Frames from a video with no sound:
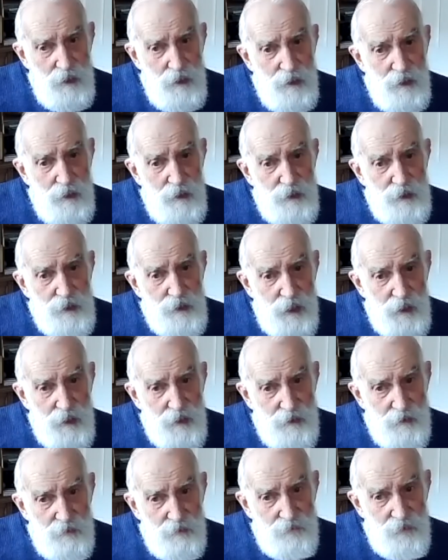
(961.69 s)
that
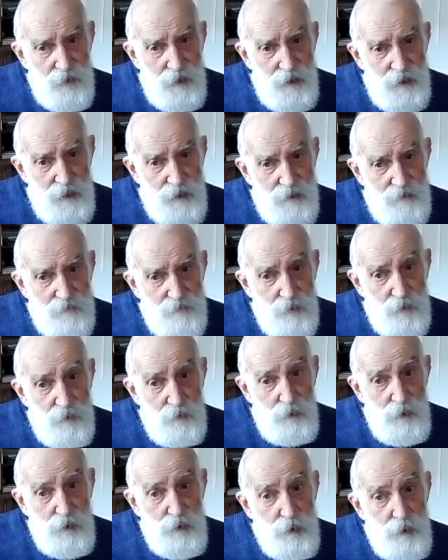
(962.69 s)
sacrificed for
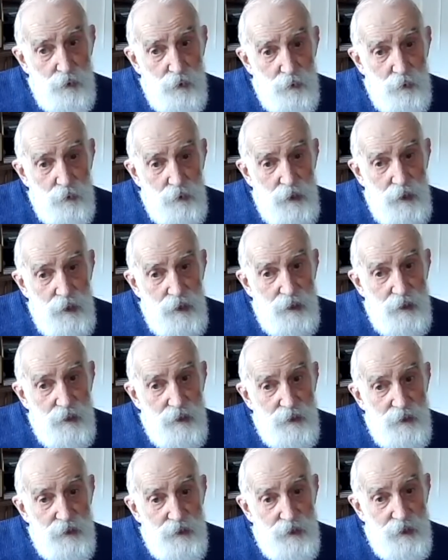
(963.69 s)
what's called
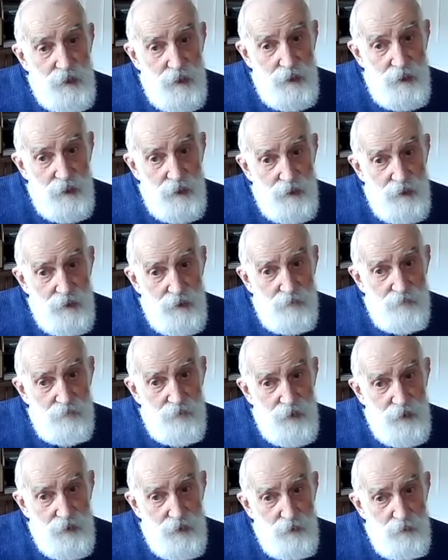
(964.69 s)
the sins
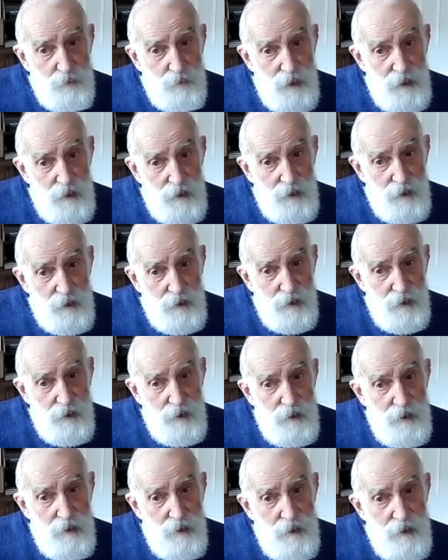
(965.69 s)
of this world.
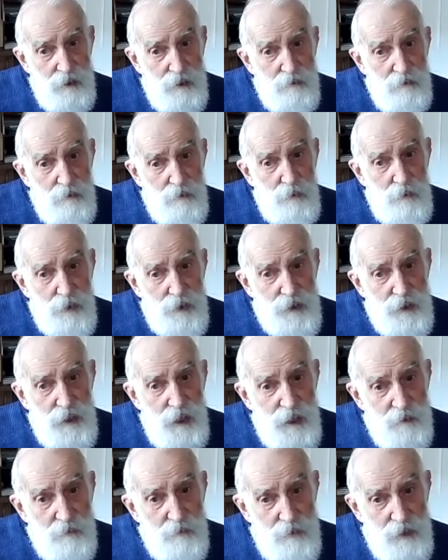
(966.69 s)
What does
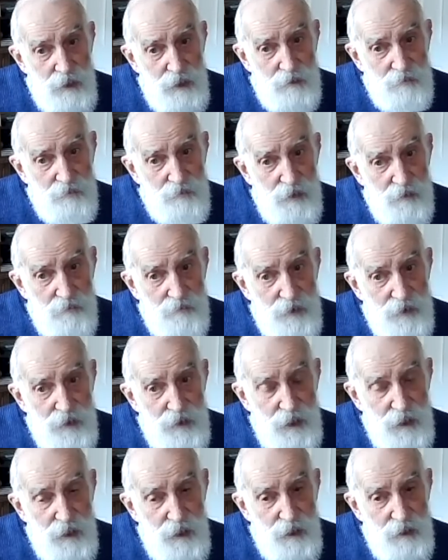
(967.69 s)
that mean, for heaven's
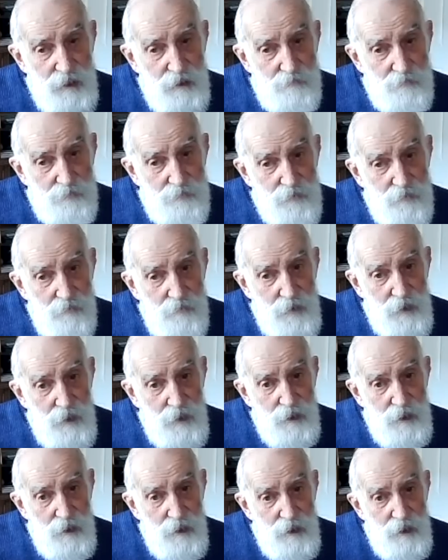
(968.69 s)
sake?
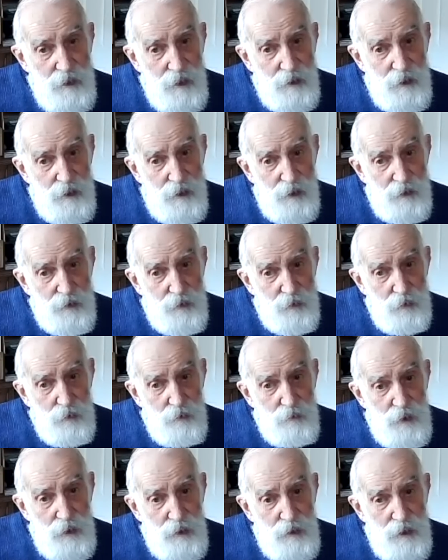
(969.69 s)
Then I thought,
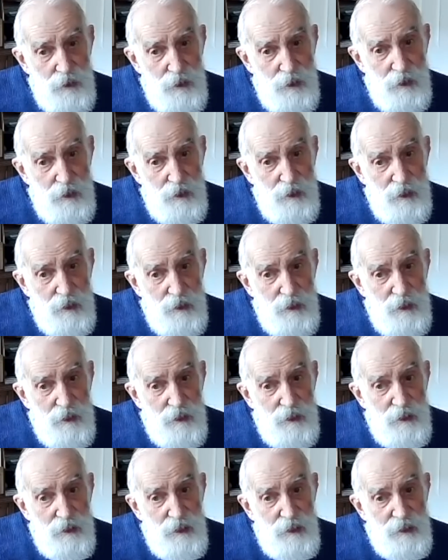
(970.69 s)
well,
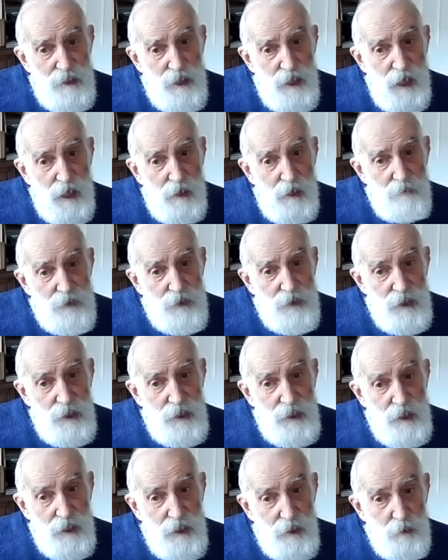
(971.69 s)
these lambs are
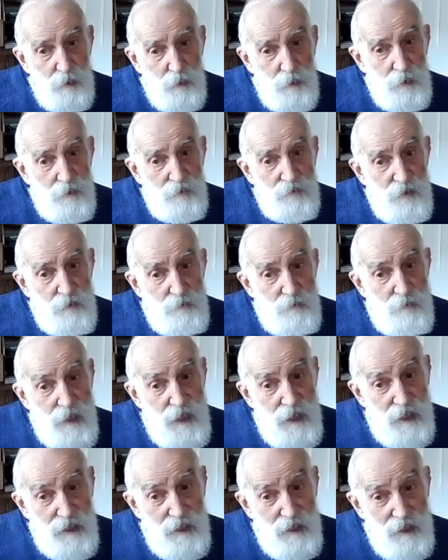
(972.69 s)
killed for
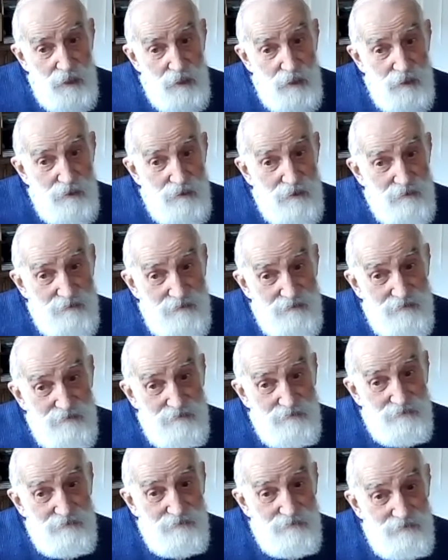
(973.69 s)
me,
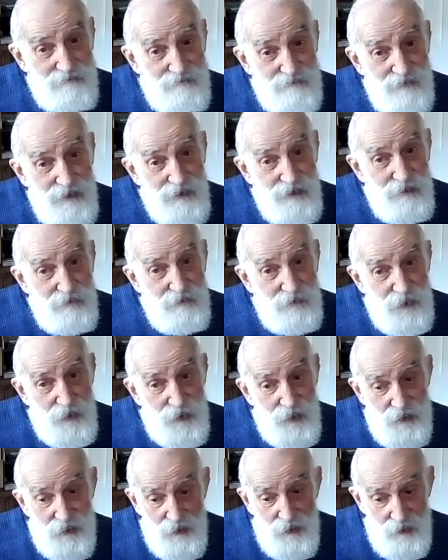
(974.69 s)
for
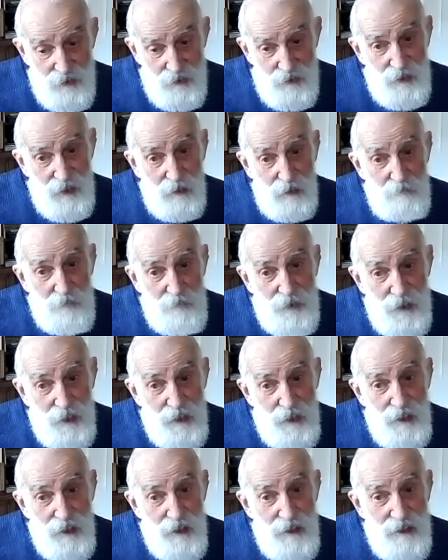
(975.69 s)
this clumsy